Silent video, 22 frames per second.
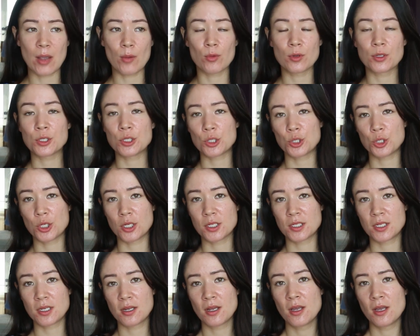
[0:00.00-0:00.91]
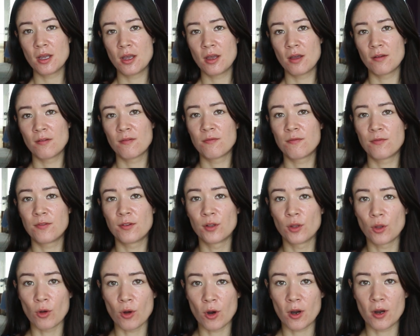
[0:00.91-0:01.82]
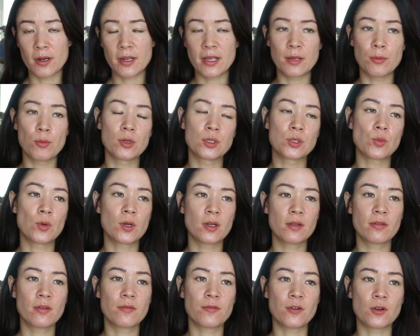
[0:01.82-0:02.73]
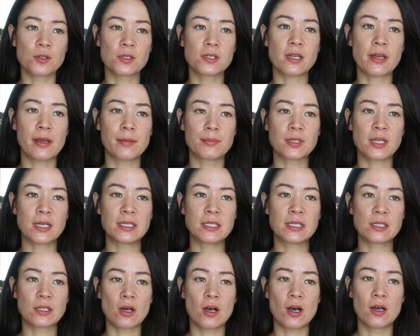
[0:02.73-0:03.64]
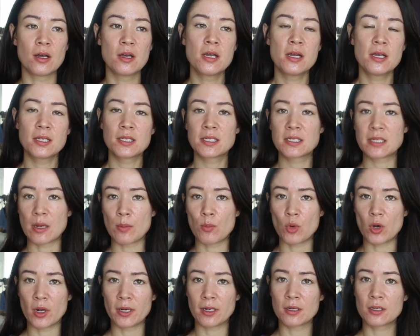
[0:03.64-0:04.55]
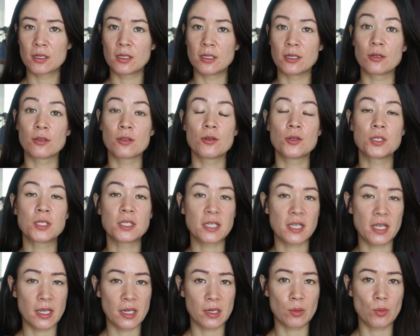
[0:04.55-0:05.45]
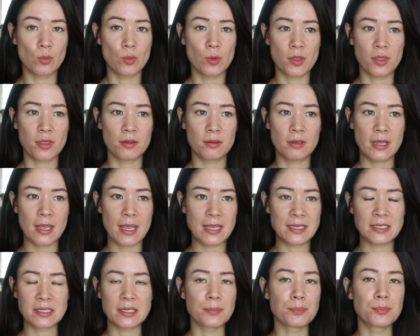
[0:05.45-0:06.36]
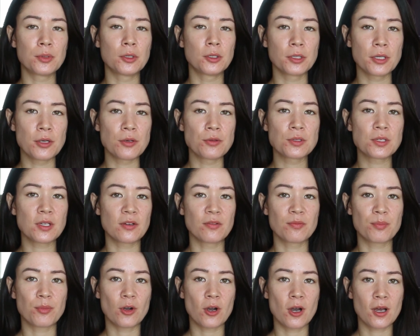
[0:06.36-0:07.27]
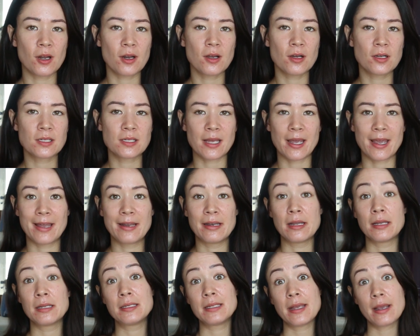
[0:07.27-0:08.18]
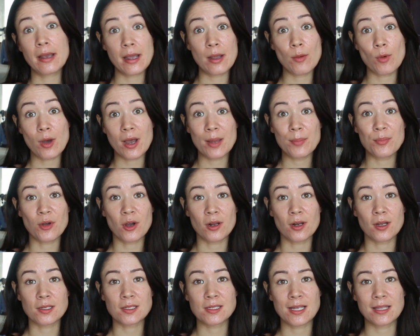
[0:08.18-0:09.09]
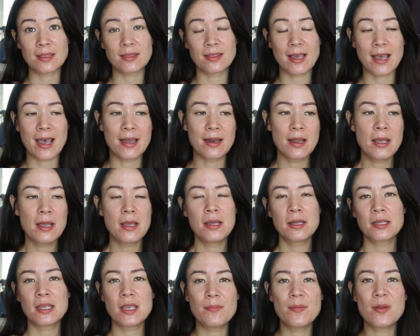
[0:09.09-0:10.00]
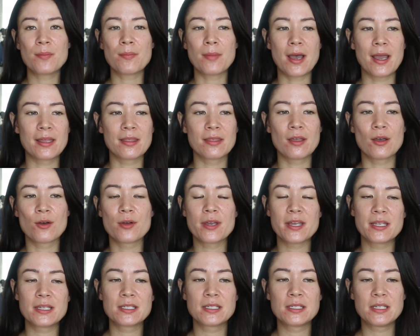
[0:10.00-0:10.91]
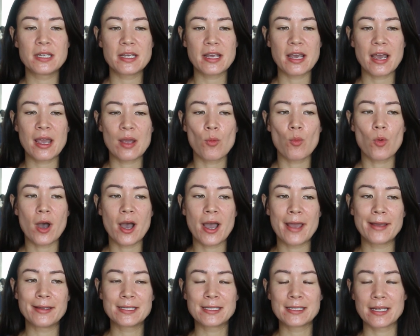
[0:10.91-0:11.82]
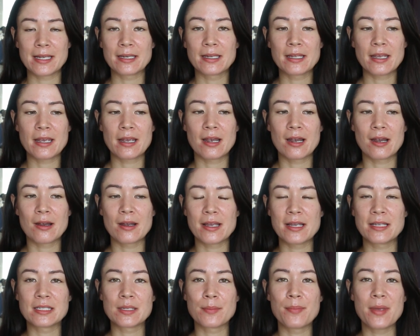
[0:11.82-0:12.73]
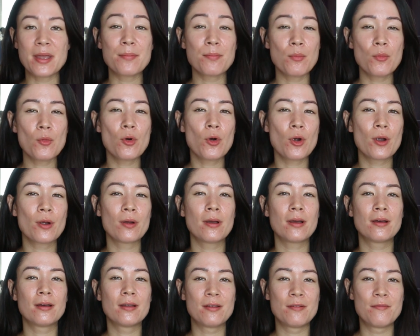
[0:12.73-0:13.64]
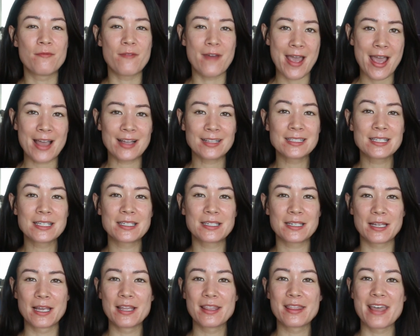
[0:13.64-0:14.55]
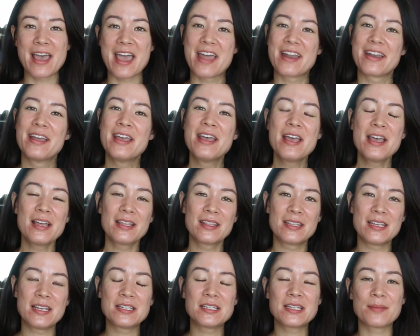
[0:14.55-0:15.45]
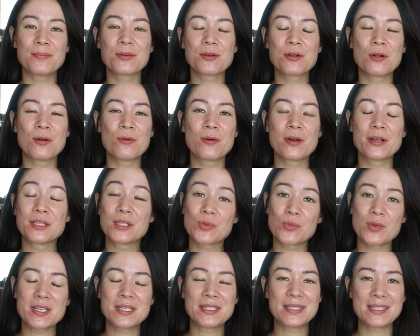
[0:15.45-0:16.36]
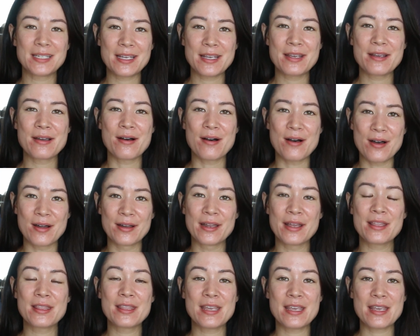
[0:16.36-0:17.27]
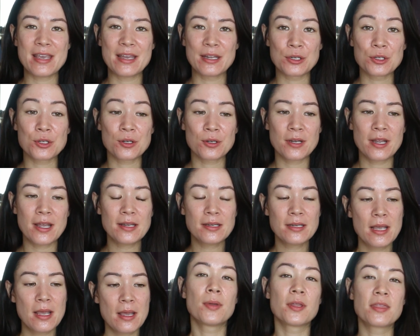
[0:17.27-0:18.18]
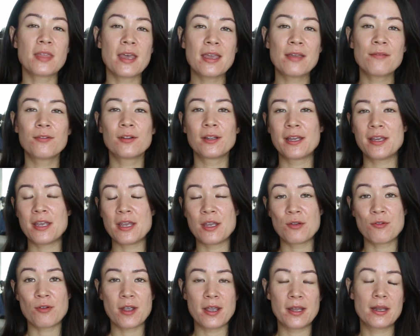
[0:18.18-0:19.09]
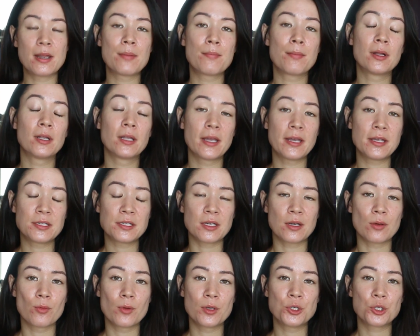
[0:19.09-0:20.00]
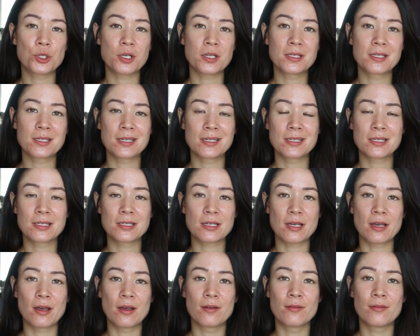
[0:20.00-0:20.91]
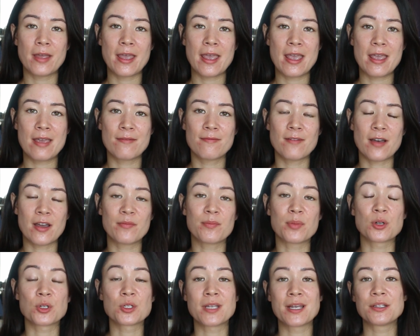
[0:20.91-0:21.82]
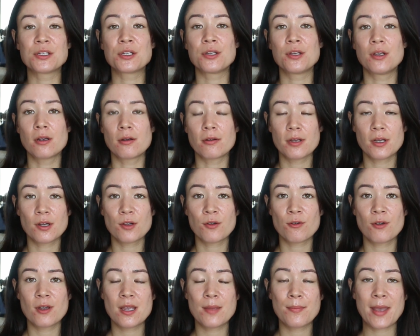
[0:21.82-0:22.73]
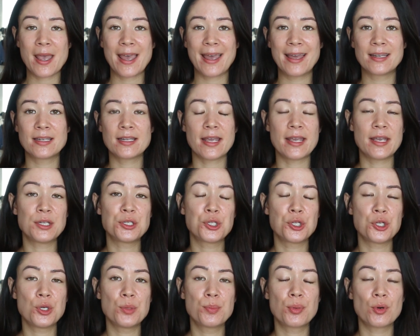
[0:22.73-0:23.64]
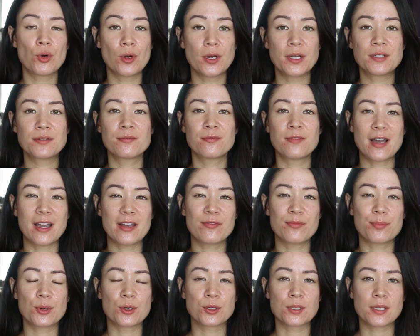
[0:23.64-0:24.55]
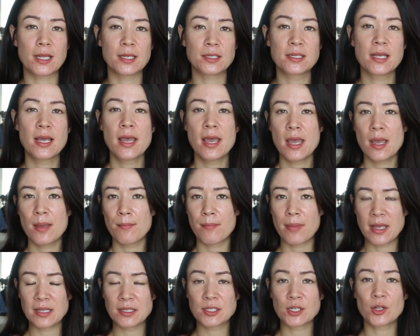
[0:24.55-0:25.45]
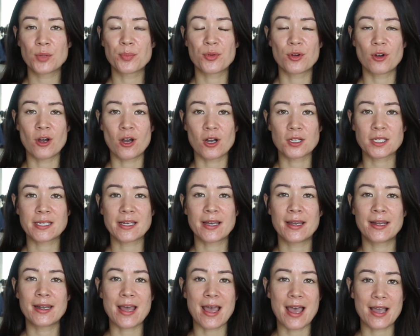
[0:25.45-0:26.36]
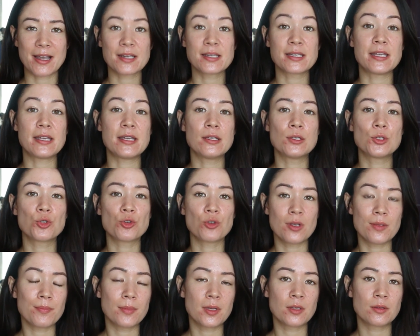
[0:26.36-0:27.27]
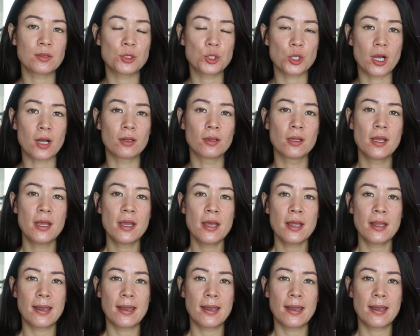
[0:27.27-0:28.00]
was just floored. It was one of the first times I saw someone clear their skin with a simple use of products, and DIY products at that. Keep in mind though, his DIY skincare is a bit more advanced than the typical ones we see on the internet. But thankfully he created Malezia, which consists of a 5% urea cream and a 2.5% benzoyl peroxide acne treatment gel.